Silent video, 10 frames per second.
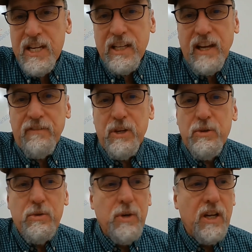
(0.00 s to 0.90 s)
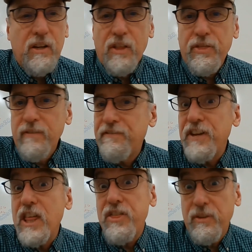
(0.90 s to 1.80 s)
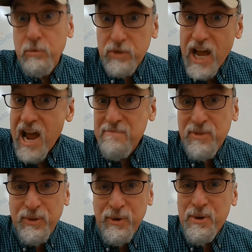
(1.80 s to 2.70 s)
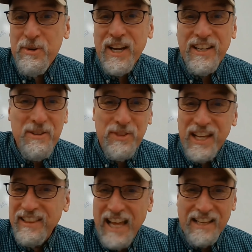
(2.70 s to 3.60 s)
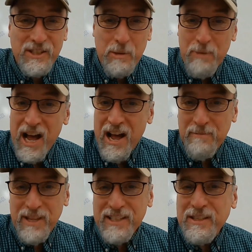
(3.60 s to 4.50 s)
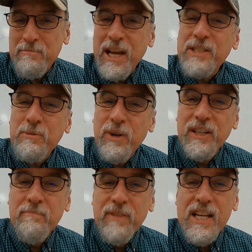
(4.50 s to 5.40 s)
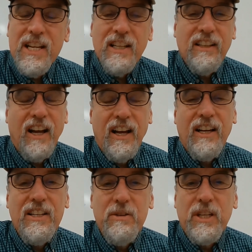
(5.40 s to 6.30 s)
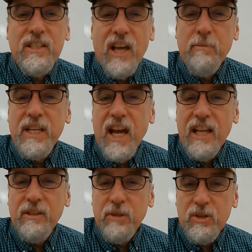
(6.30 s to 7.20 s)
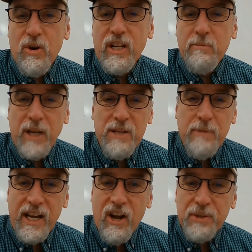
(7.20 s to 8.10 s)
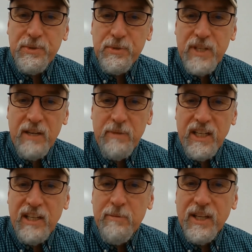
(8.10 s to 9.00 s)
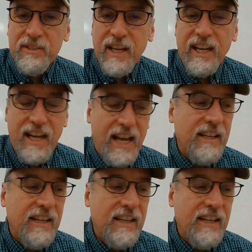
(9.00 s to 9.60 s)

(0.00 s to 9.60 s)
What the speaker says: If you do a fifth time through and you think that's the bomb, that's the best one, you could tell me on the recording, but you might also send me an email saying, hey,